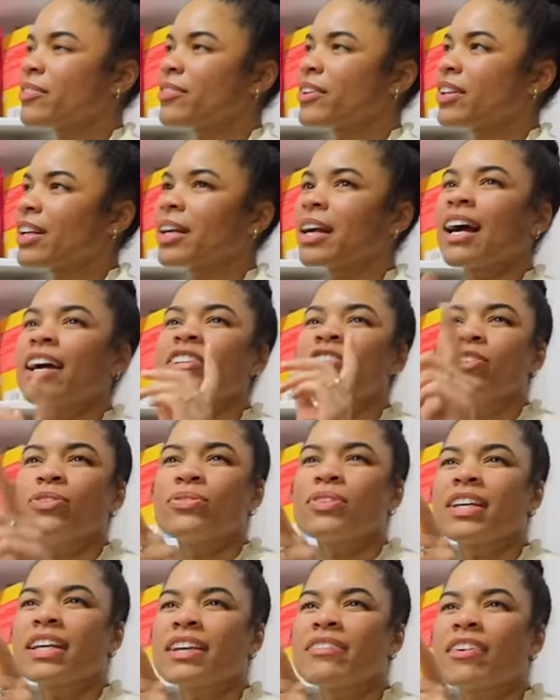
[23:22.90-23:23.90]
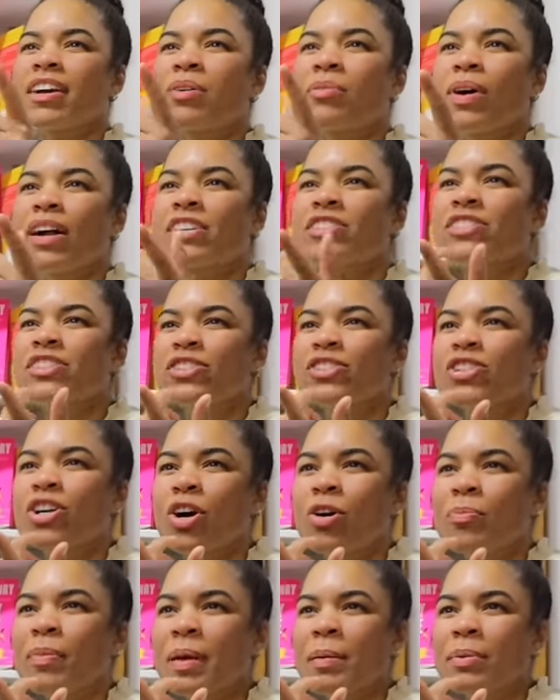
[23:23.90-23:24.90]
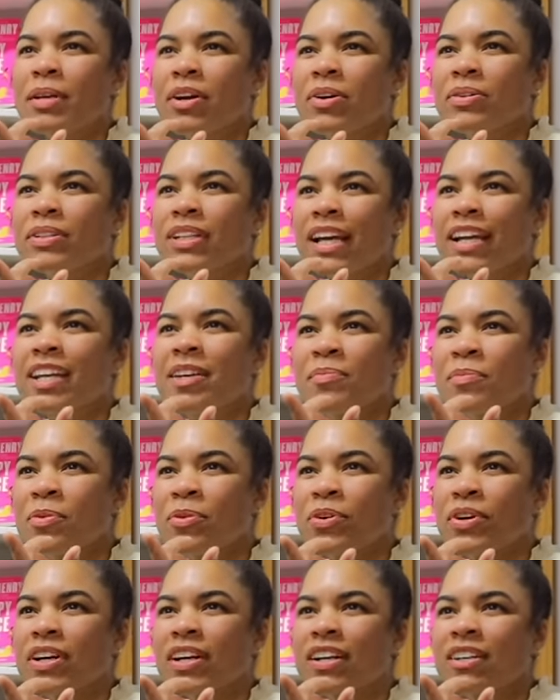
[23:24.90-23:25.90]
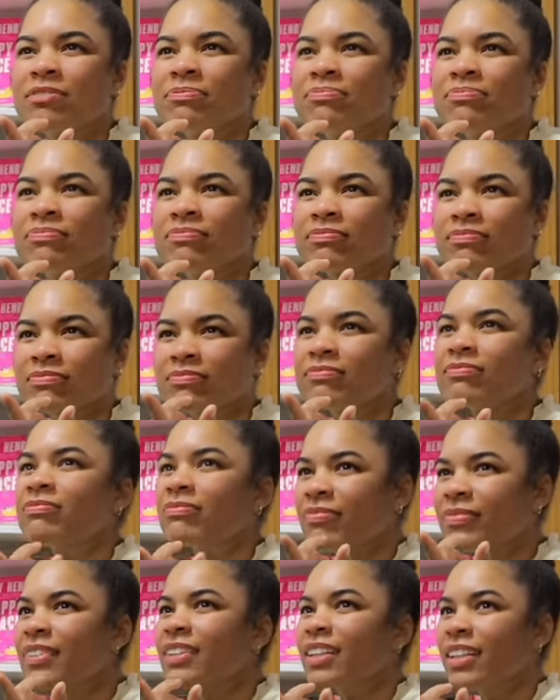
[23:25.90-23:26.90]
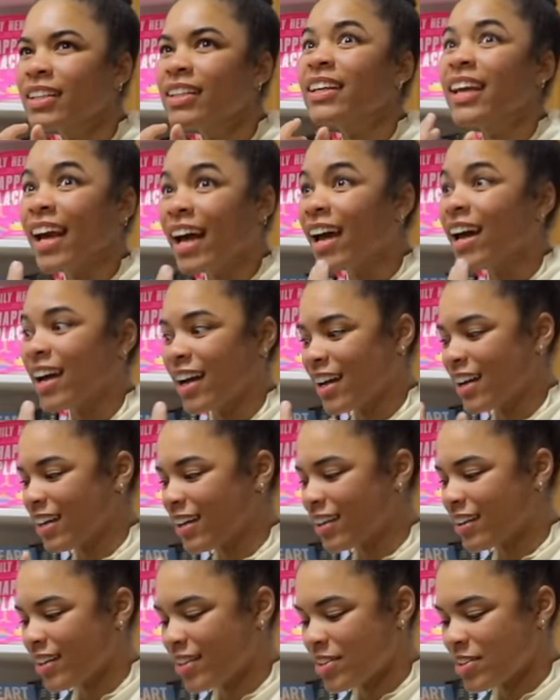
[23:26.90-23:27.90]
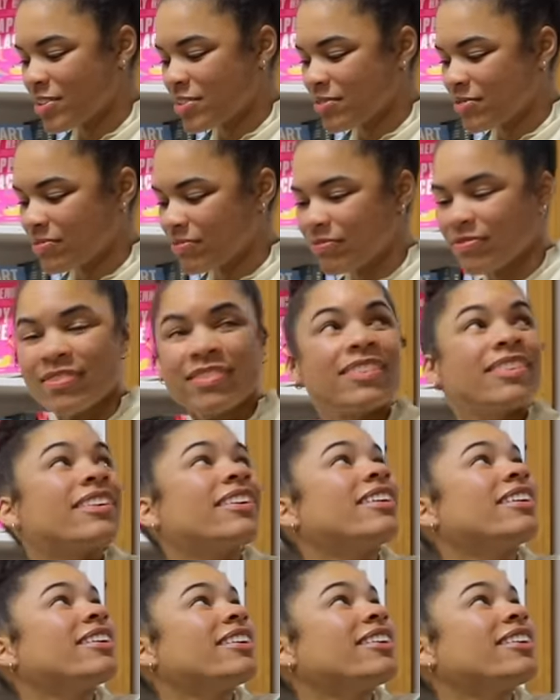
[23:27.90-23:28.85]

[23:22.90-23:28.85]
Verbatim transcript: I felt like I do very think unlikable. if I watched the show, maybe I would like it more. I, I like her show. There was yeah. a show. Yeah, you, definitely should watch the show. I